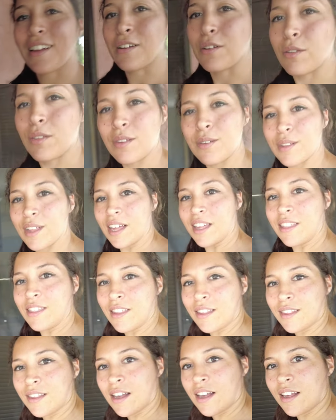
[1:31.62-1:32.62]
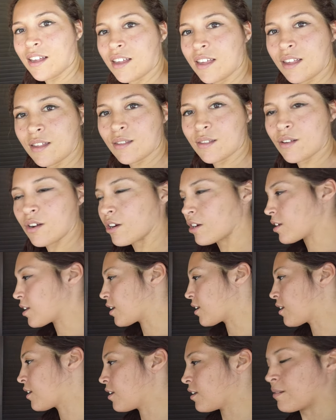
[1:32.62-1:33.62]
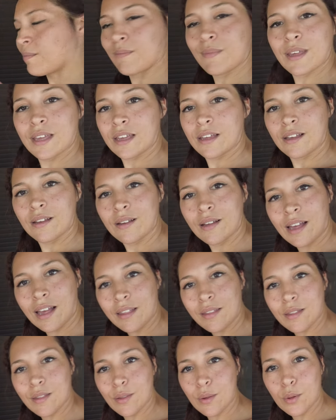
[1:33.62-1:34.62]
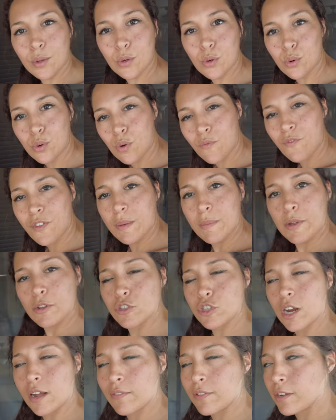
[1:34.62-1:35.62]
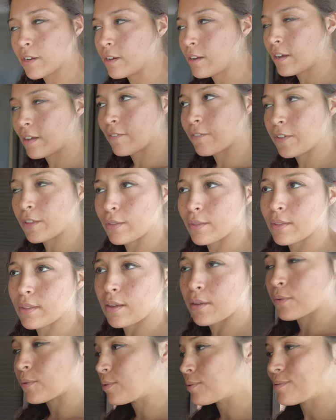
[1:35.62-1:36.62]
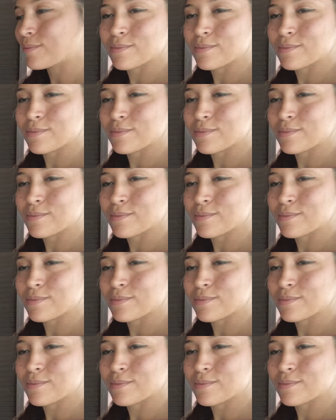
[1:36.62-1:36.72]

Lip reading: I also like this guy. He's guarding me as a solo female traveler. Feels so